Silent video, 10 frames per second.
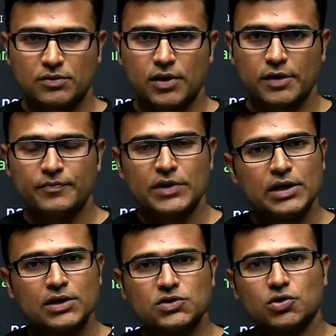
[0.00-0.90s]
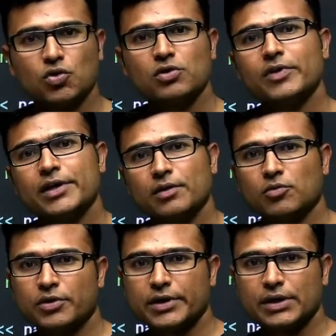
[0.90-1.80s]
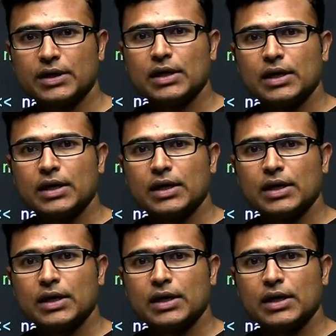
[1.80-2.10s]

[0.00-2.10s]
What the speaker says: Okay, so don't worry about it.